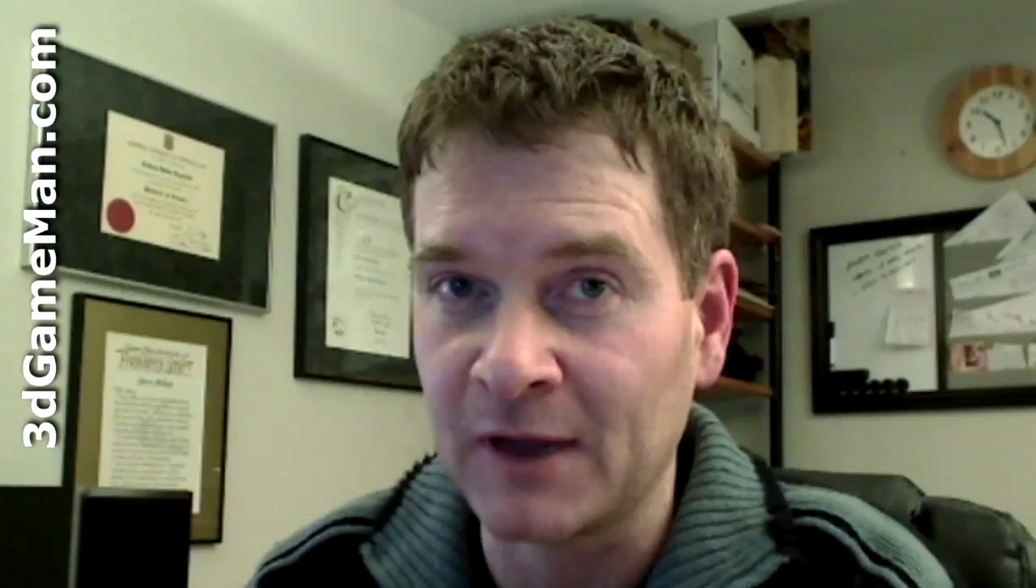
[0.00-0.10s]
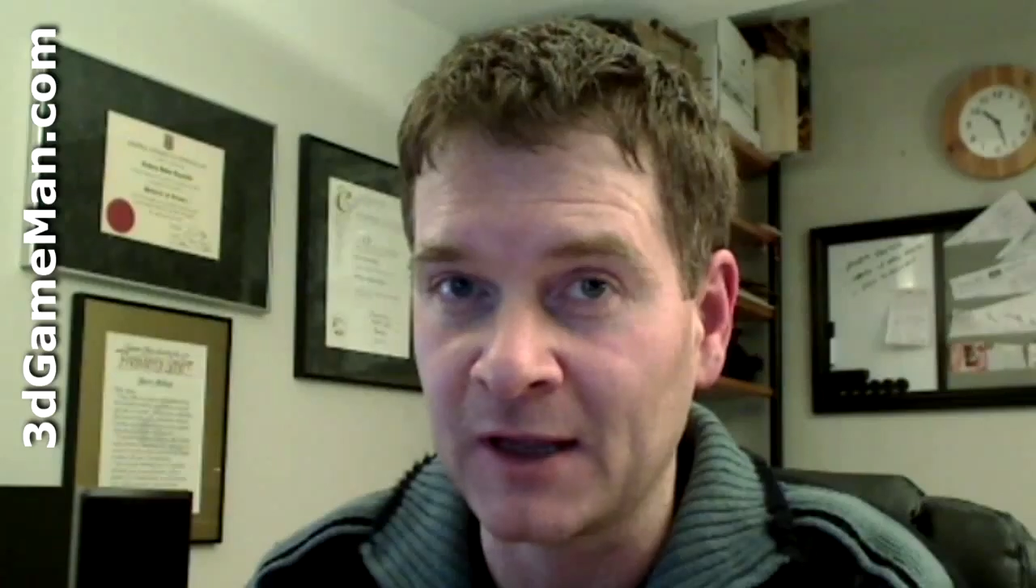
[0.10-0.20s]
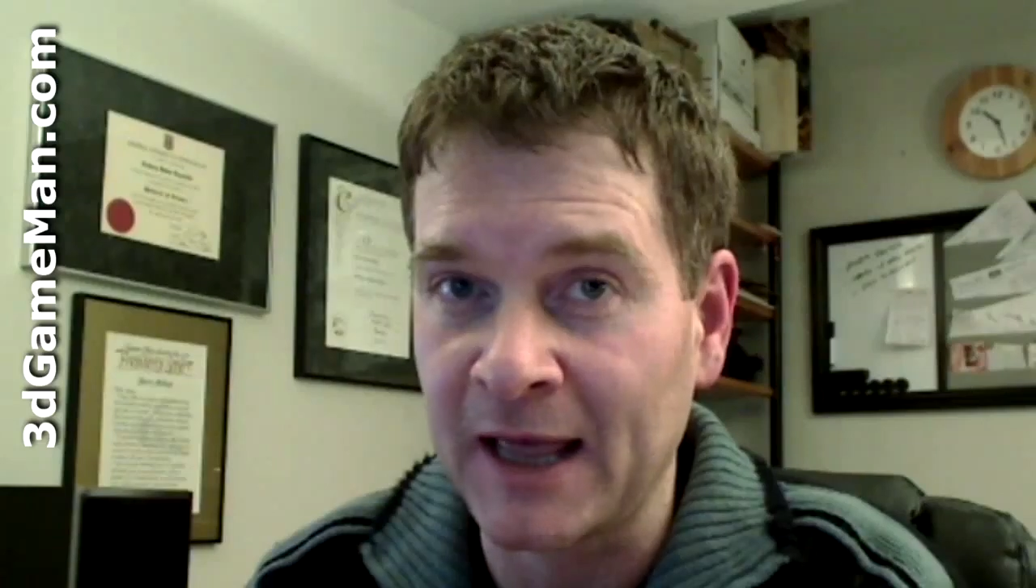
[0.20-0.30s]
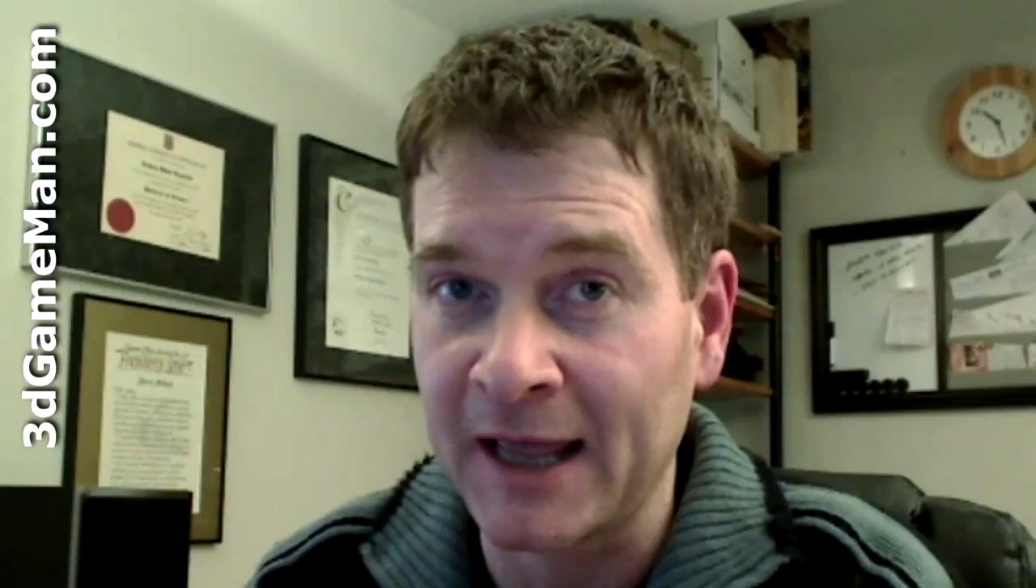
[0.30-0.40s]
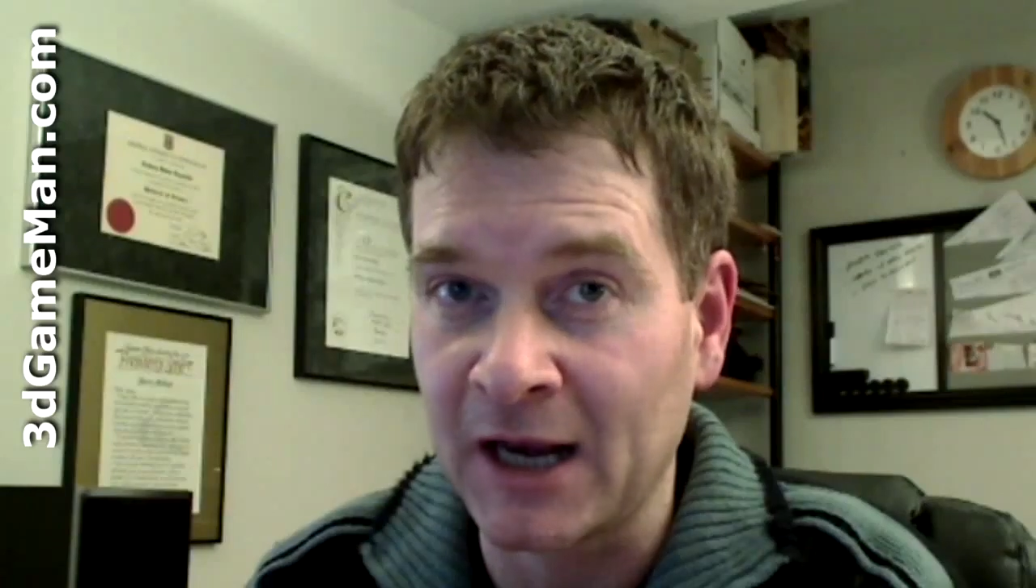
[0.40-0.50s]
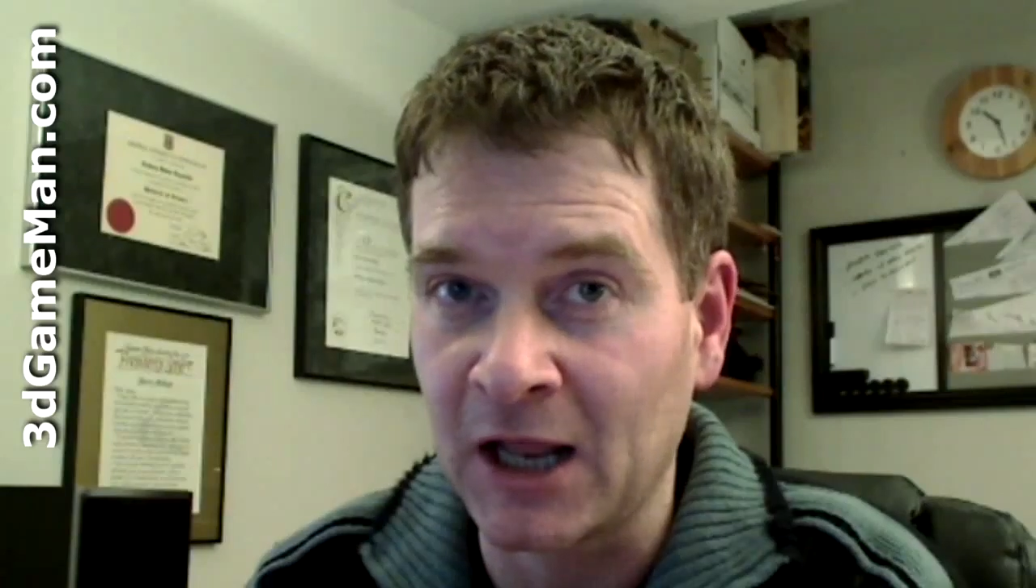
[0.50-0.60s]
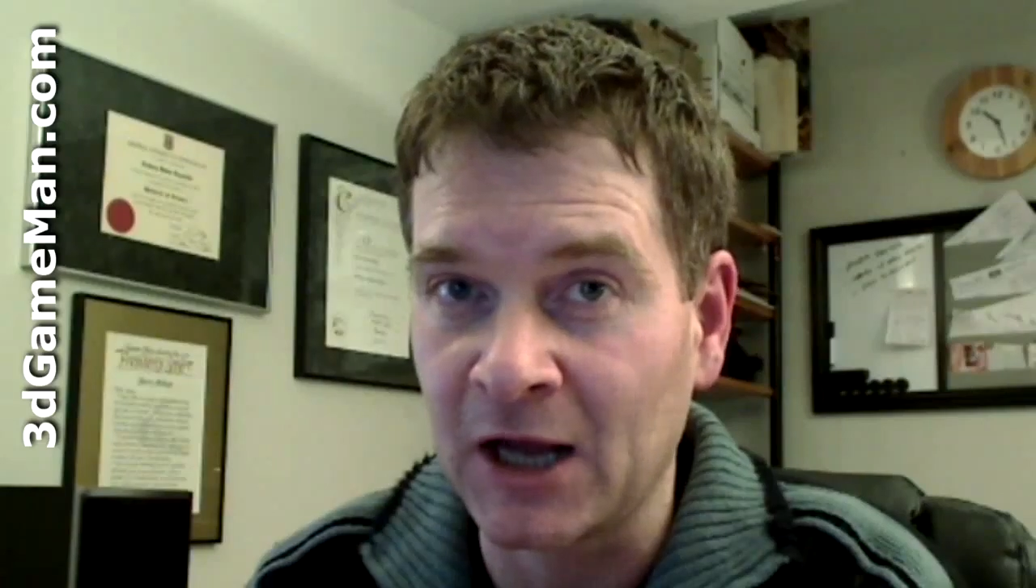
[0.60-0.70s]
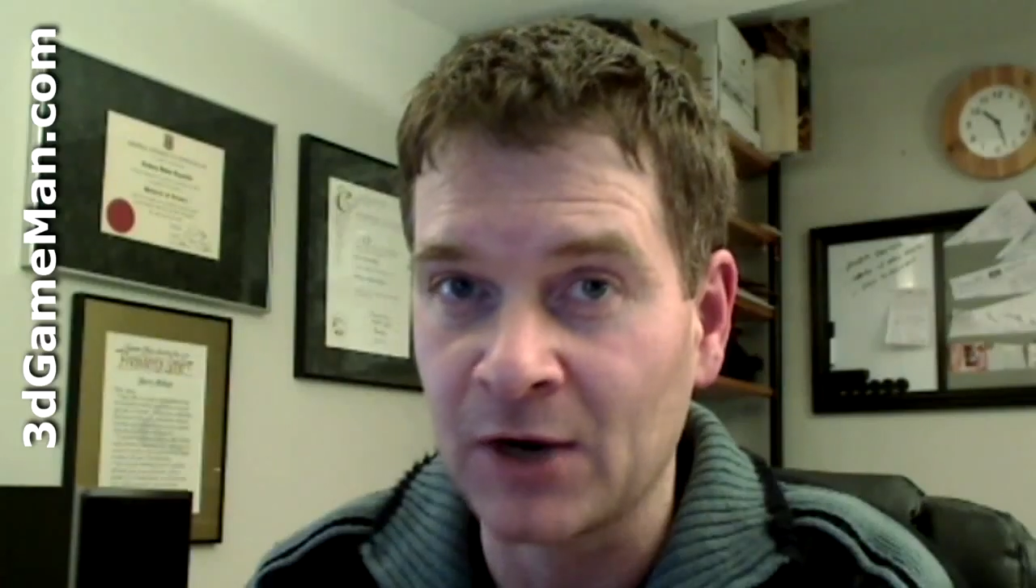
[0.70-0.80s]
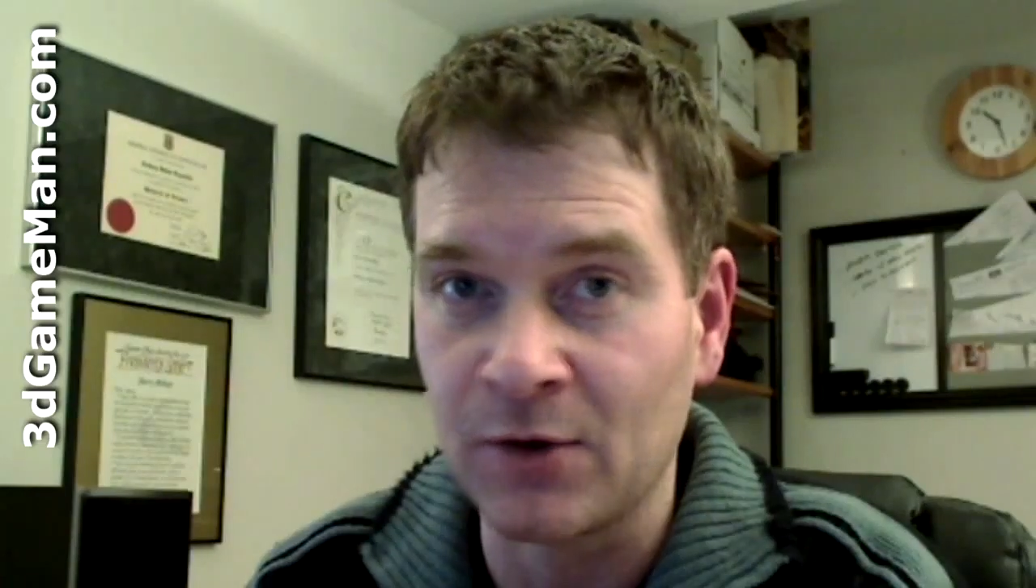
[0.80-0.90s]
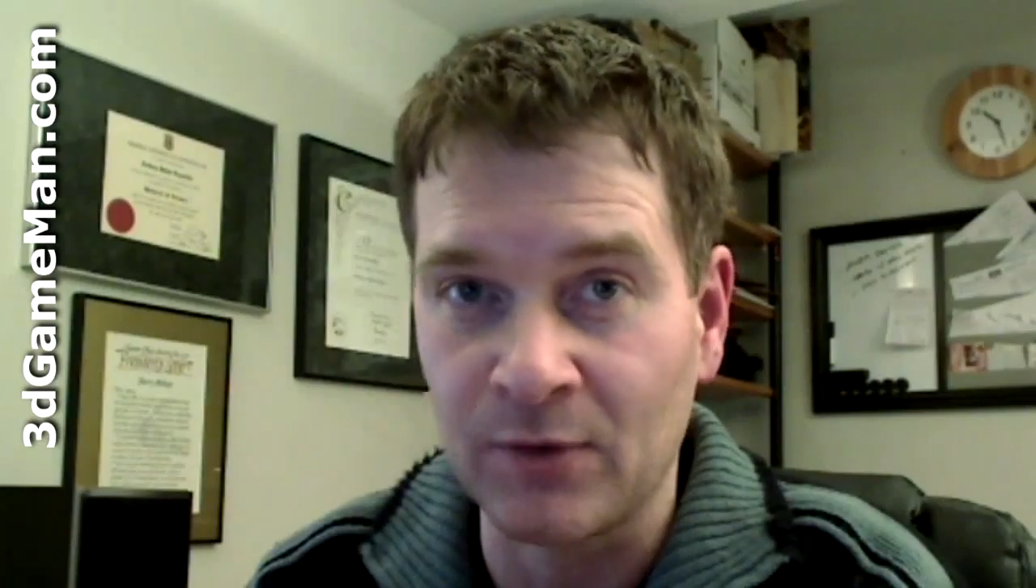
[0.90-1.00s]
an
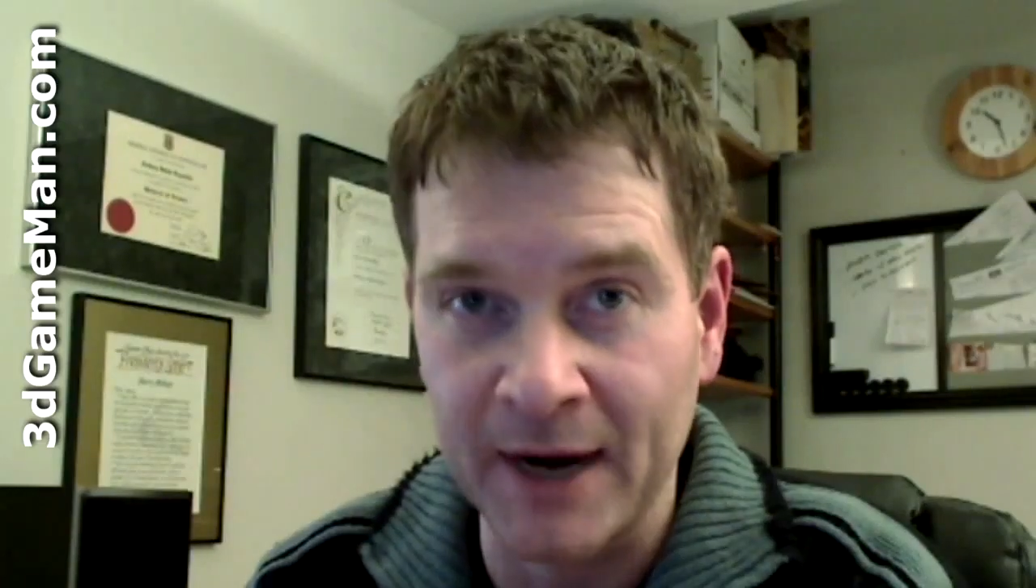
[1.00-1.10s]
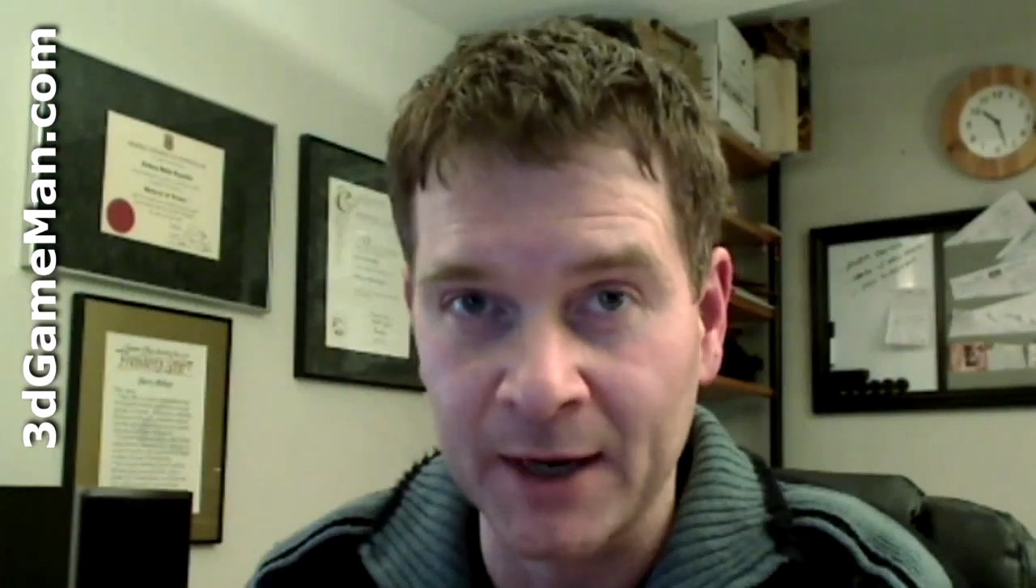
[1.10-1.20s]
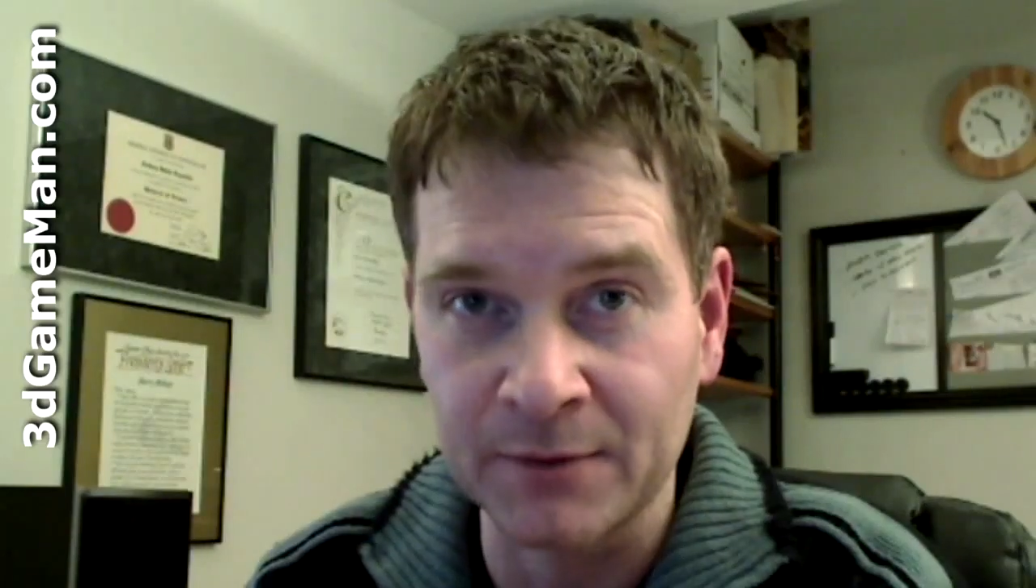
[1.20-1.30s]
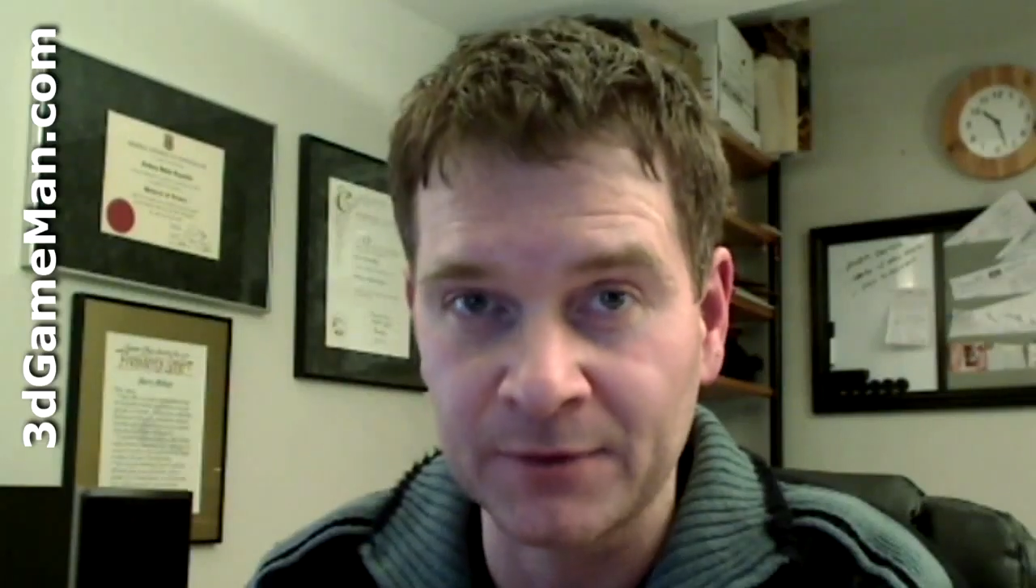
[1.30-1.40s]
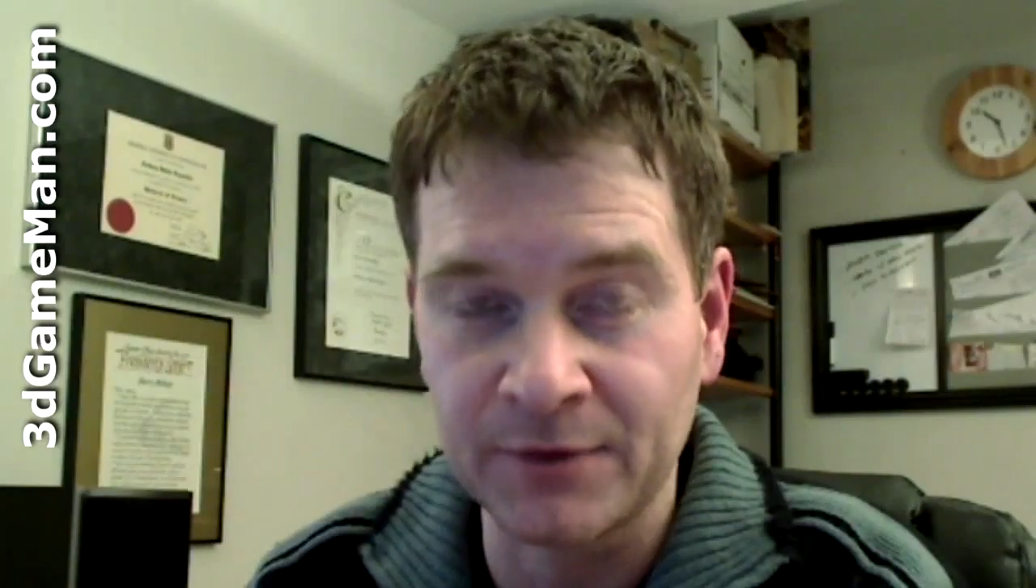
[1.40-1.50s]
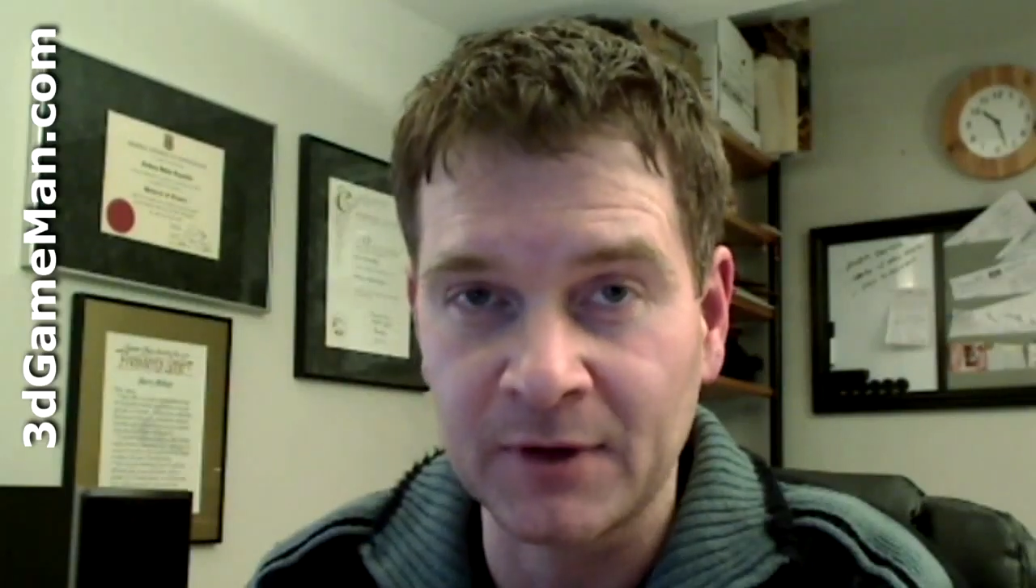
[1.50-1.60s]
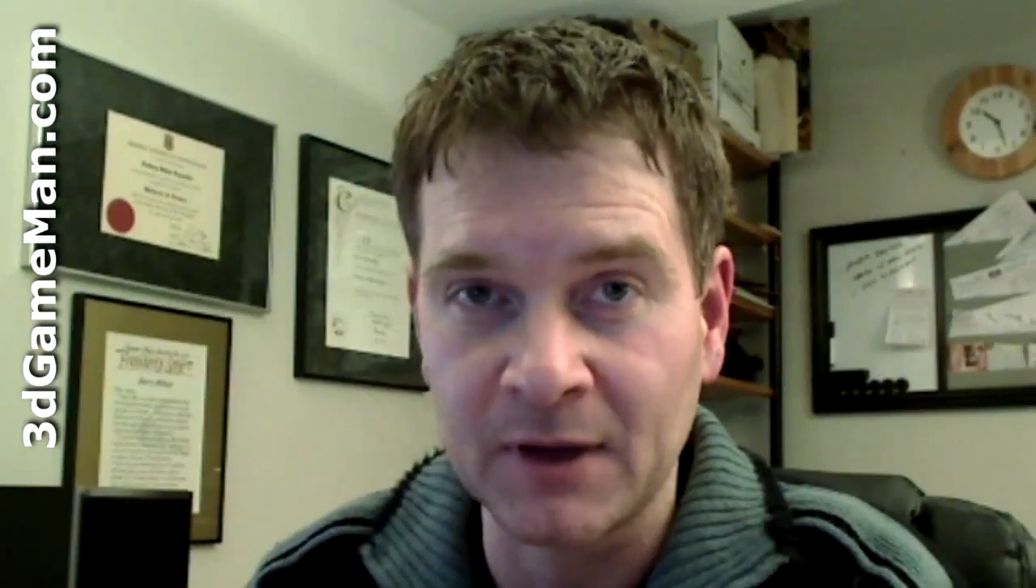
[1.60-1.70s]
analog ground